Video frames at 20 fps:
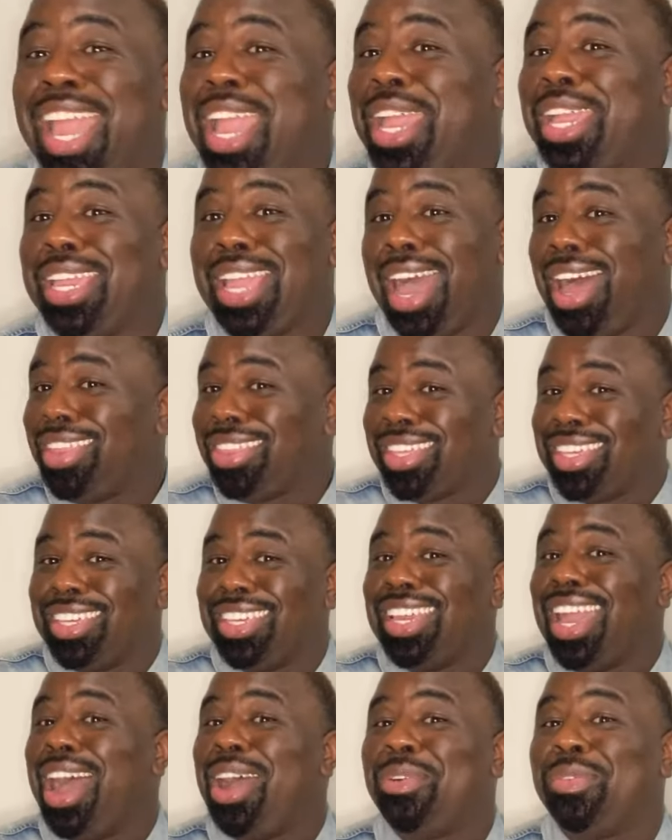
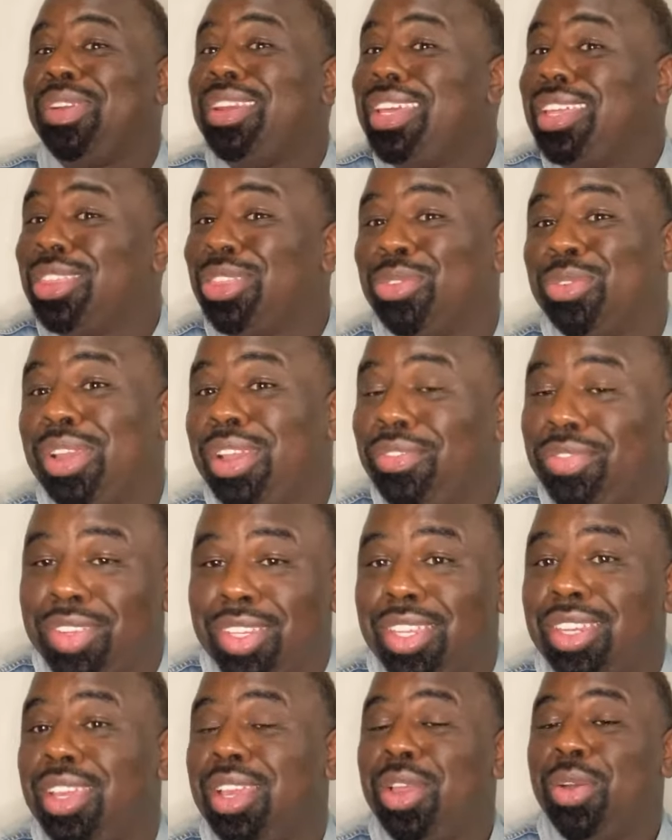Y'all really
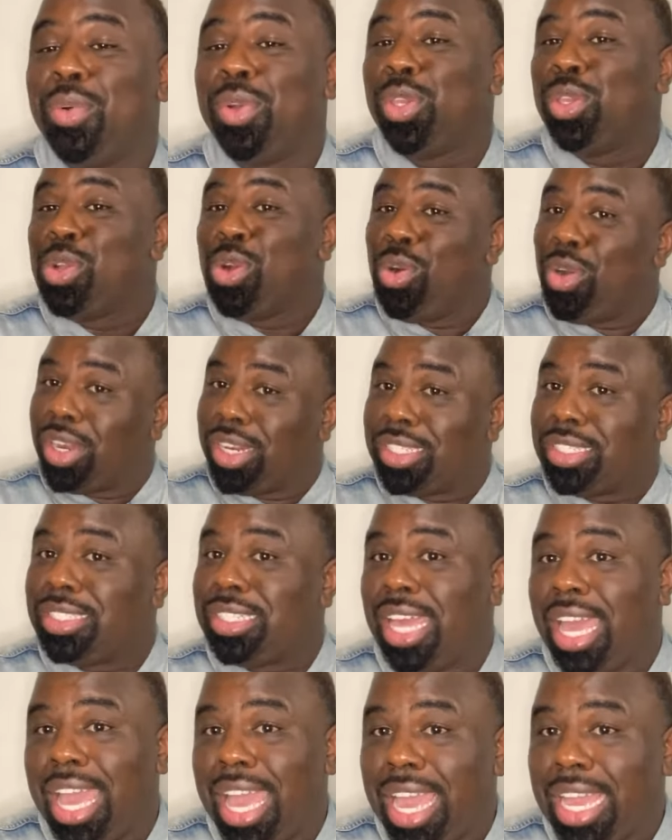thrifted when you going to
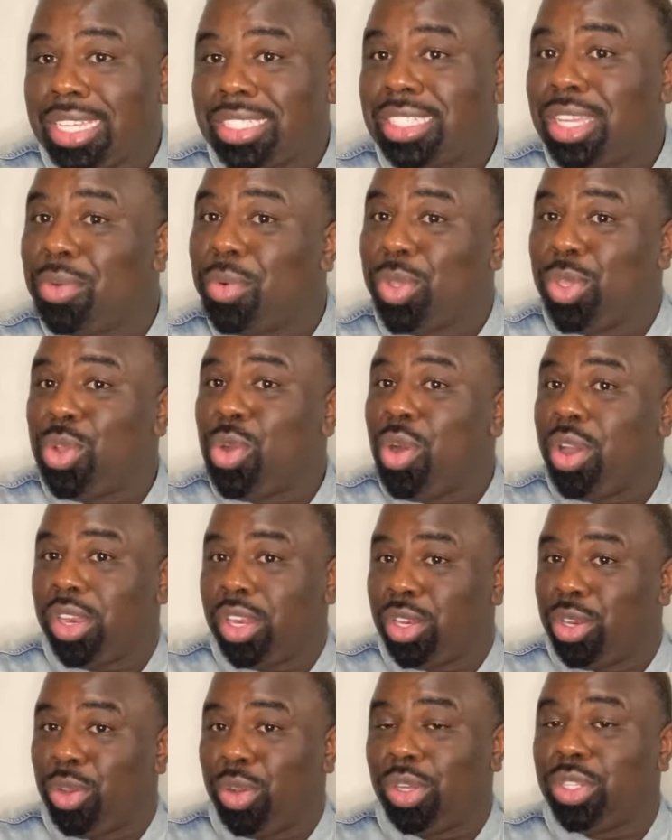Saks and when you going
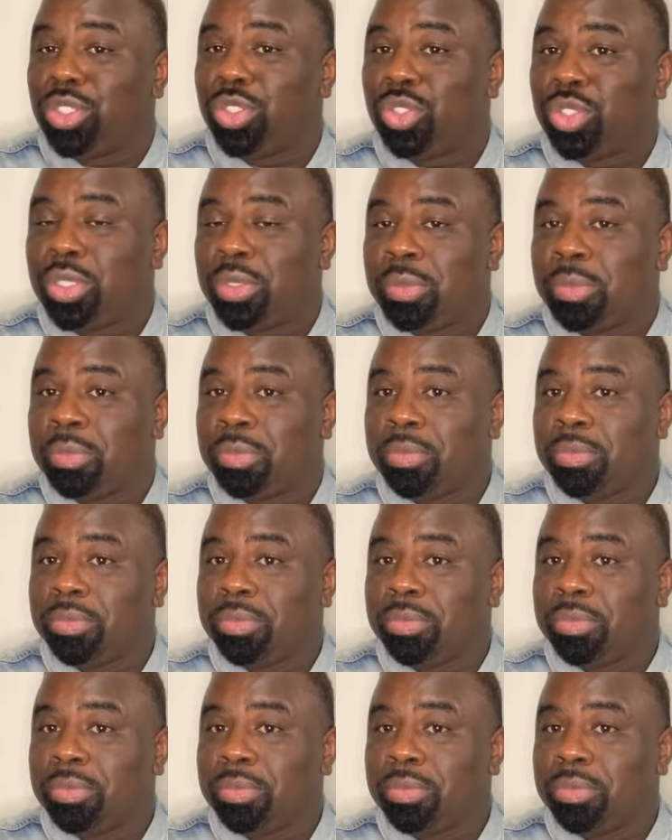to Nordstrom.